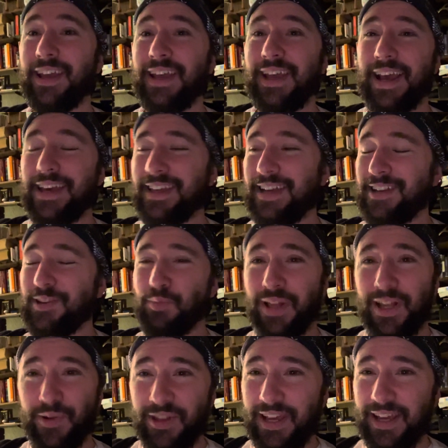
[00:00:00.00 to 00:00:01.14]
And then you
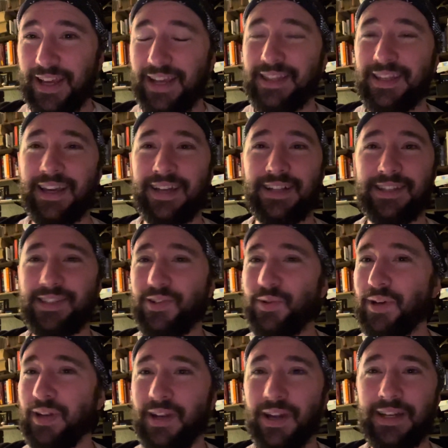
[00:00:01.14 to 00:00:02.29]
play with it, and then it's
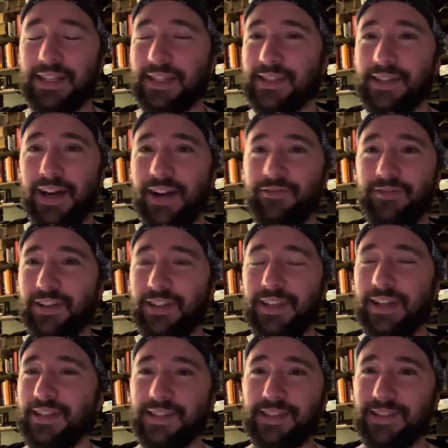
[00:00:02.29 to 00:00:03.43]
doing nutty stuff. And then
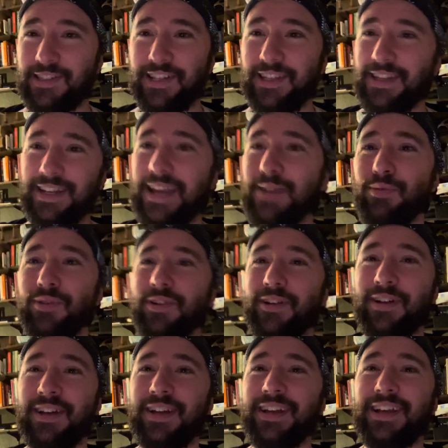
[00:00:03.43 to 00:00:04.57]
you see the neighbor
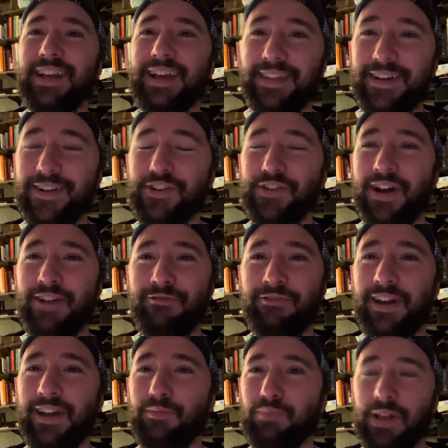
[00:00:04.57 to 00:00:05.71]
in their
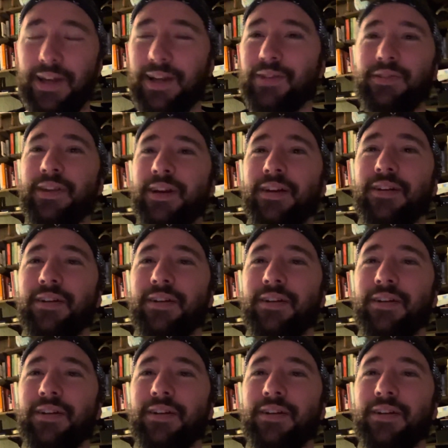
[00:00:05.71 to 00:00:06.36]
driveway playing with their